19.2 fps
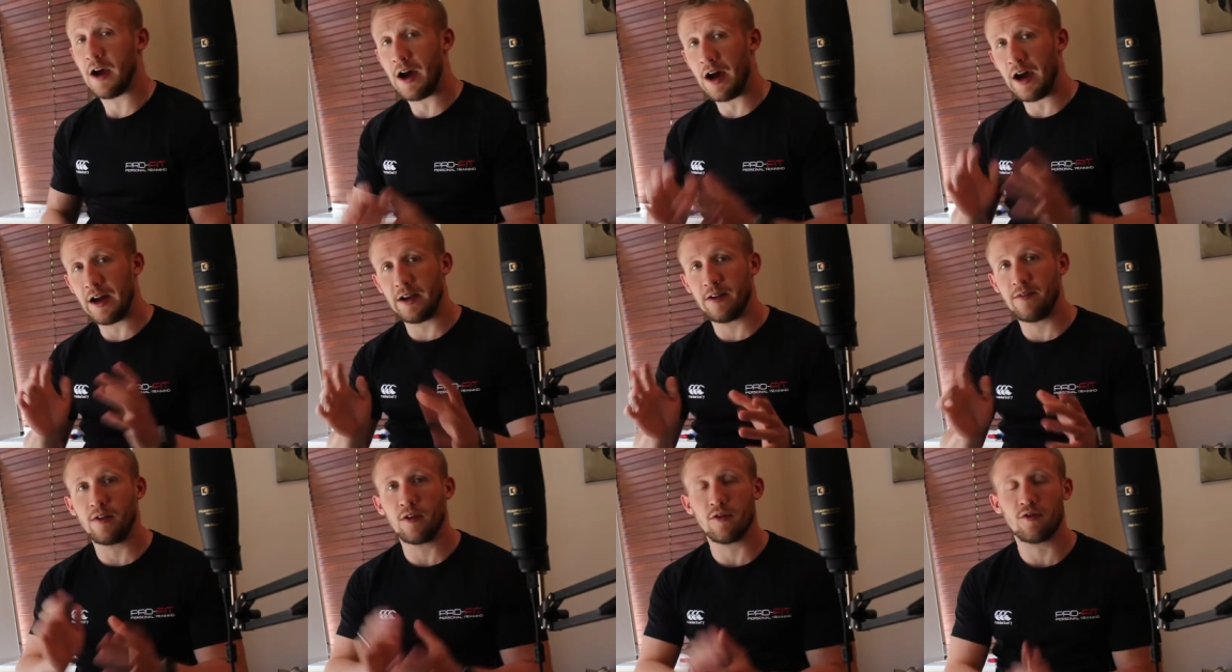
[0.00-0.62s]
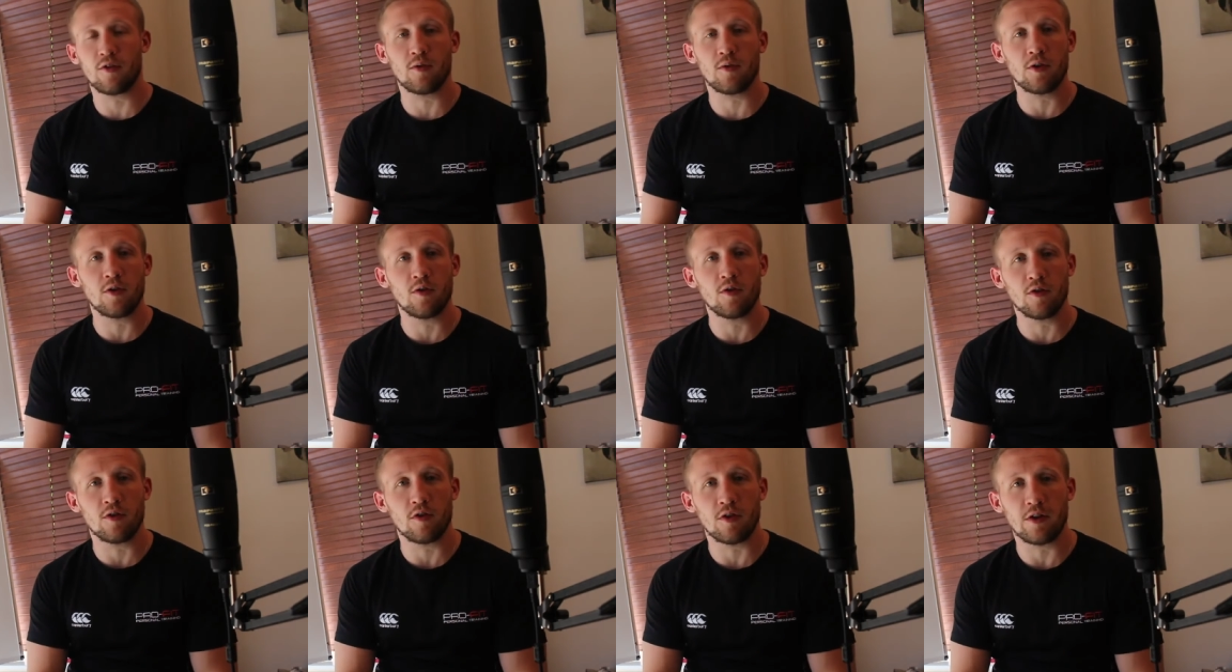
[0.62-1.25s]
And if you're someone
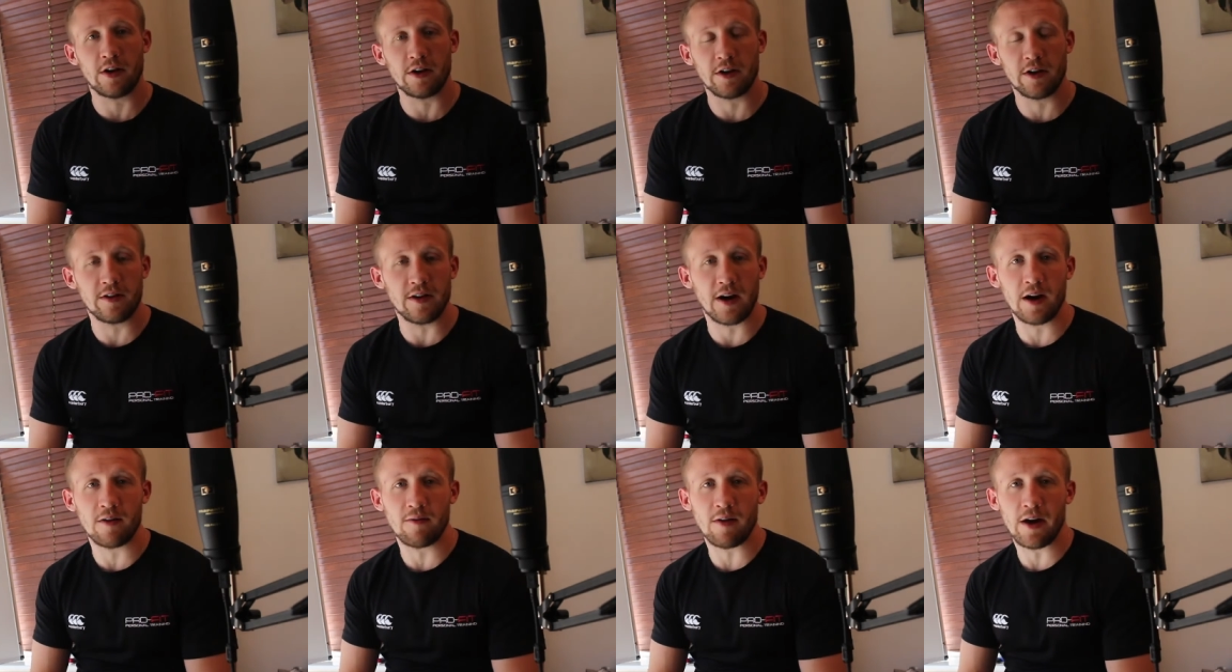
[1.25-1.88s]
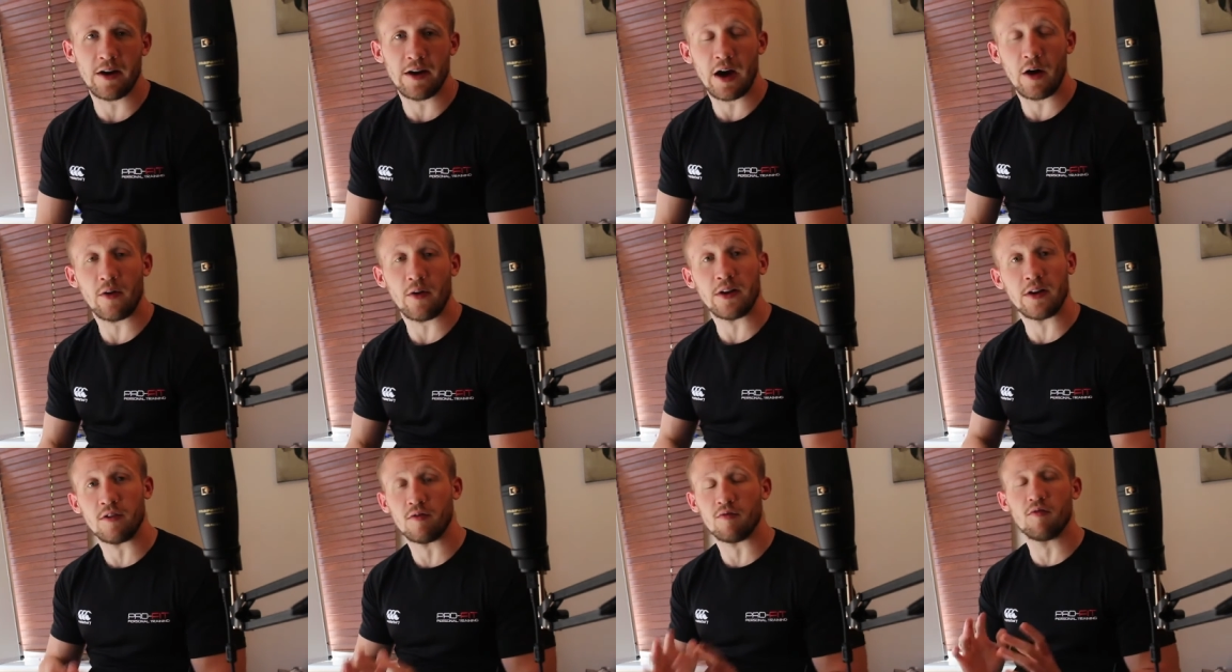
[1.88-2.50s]
who is looking at your diet right now
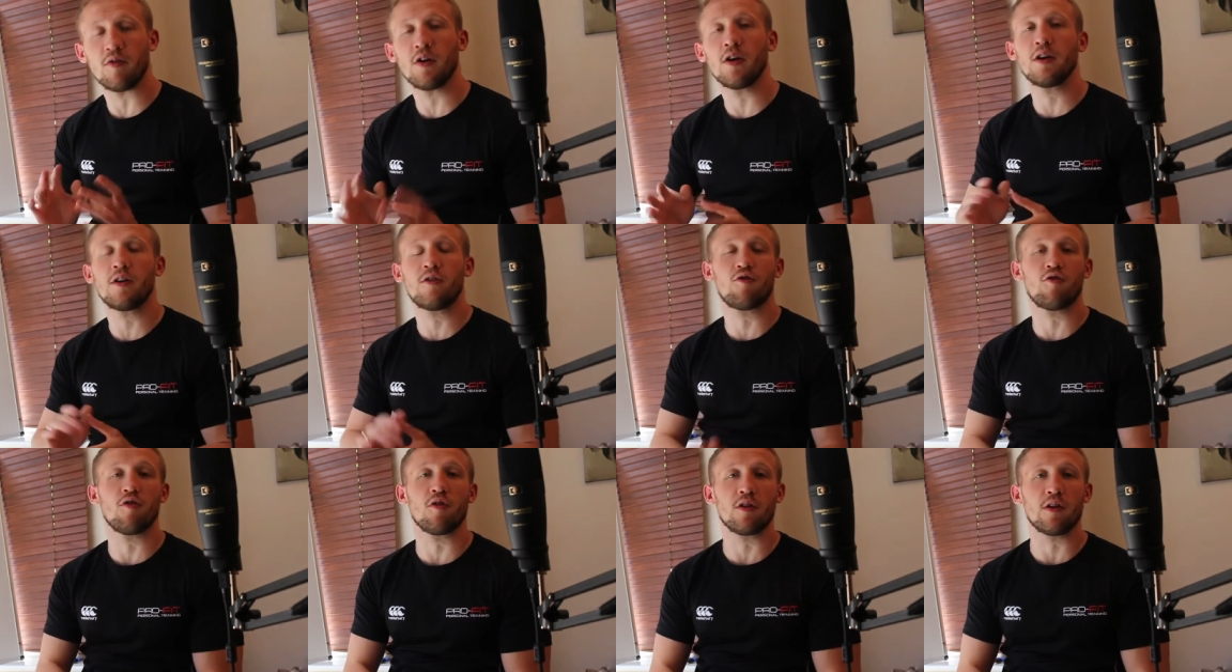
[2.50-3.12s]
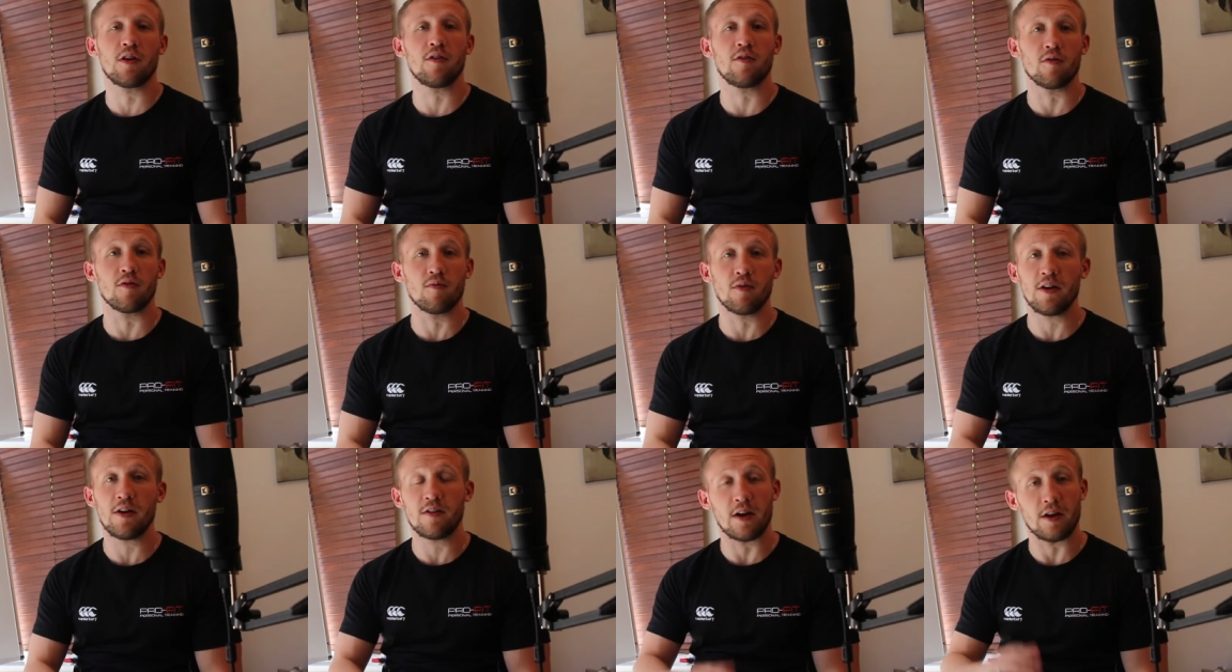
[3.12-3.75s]
and is really struggling to
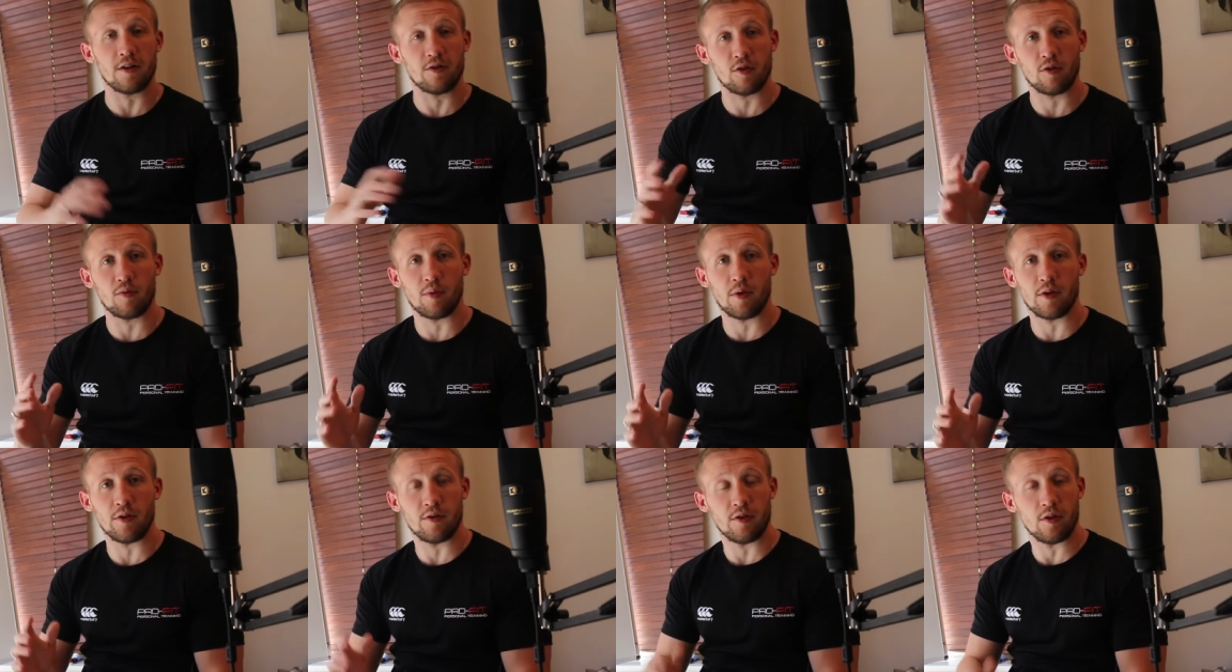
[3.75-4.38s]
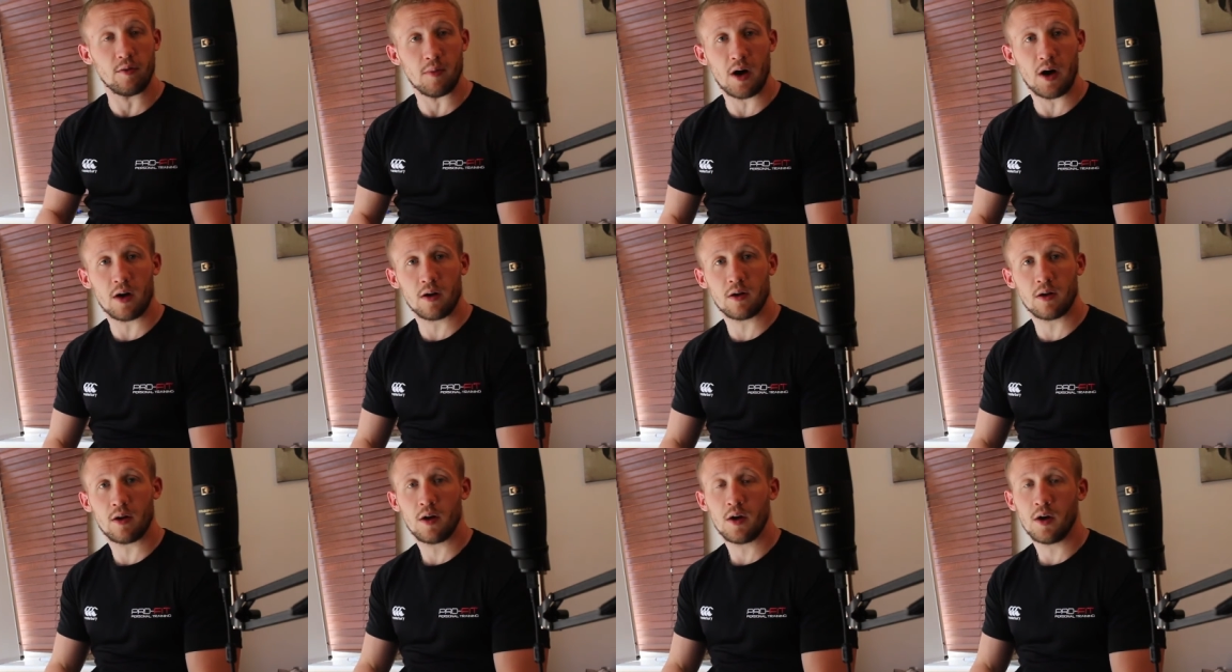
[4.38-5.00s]
reach that 2.2
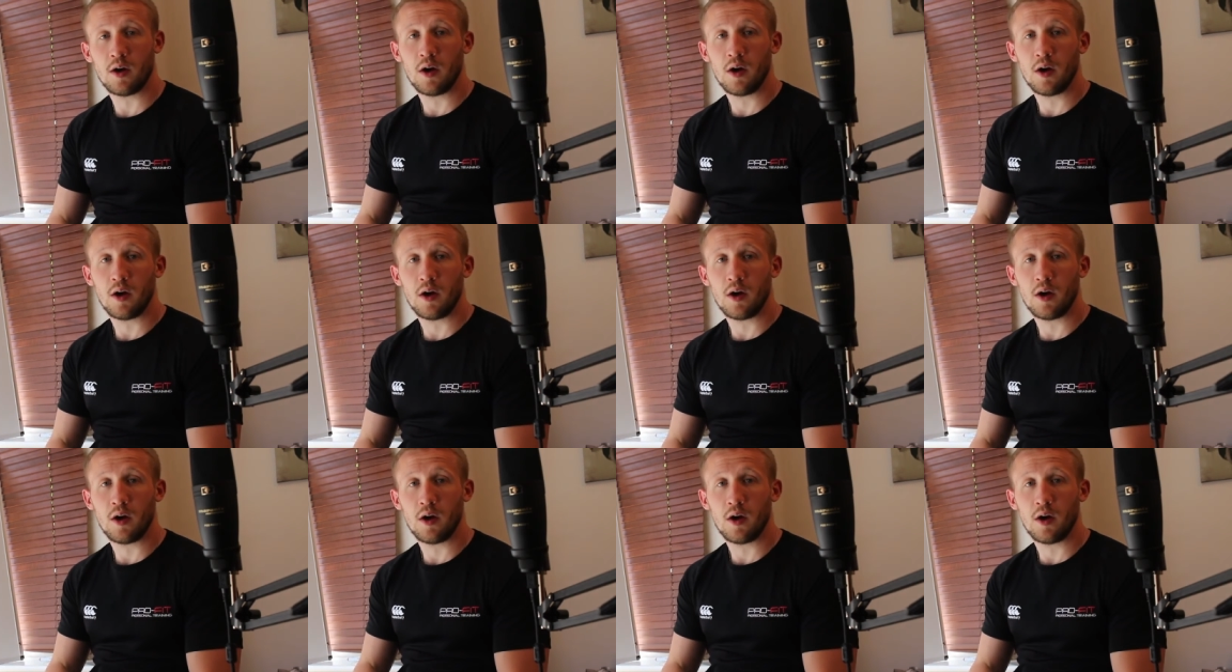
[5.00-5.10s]
mark,